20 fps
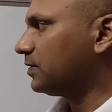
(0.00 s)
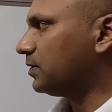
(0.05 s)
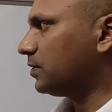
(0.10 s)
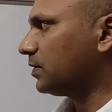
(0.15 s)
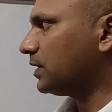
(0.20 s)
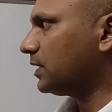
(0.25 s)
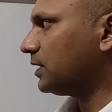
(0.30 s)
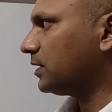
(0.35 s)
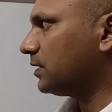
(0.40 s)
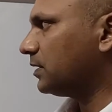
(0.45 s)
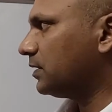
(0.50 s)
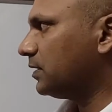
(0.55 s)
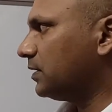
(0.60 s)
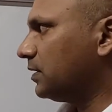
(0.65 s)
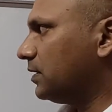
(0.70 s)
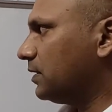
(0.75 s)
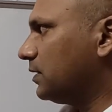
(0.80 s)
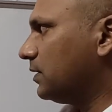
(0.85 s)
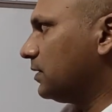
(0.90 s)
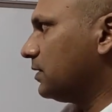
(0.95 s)
Okay,
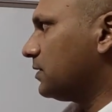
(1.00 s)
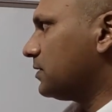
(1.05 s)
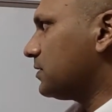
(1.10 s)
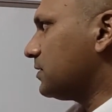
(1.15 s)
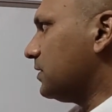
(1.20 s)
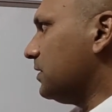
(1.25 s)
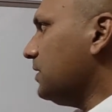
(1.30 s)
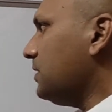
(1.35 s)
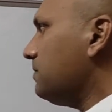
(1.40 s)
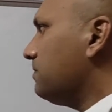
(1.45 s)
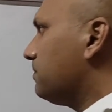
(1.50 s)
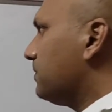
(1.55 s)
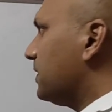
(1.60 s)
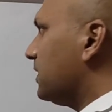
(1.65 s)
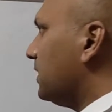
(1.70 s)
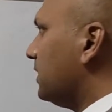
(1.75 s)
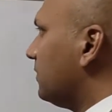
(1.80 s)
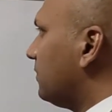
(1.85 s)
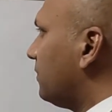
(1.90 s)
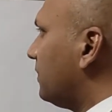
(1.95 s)
see,
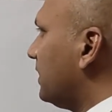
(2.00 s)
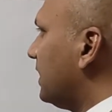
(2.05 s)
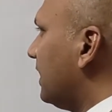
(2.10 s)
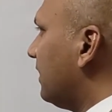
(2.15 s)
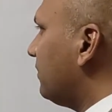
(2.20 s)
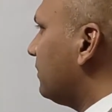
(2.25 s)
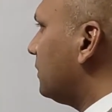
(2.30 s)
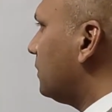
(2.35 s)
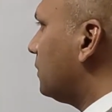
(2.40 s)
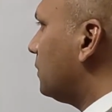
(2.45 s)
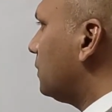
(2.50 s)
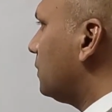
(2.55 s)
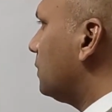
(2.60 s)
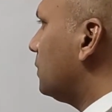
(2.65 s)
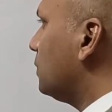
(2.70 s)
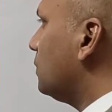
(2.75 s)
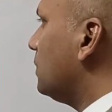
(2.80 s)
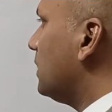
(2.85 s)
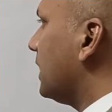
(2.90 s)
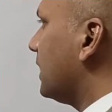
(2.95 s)
if we have
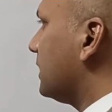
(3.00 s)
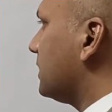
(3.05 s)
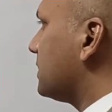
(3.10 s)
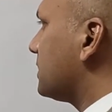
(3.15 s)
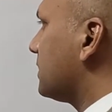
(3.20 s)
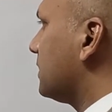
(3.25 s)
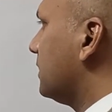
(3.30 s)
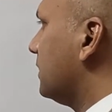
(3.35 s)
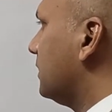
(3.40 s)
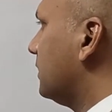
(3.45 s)
two lines,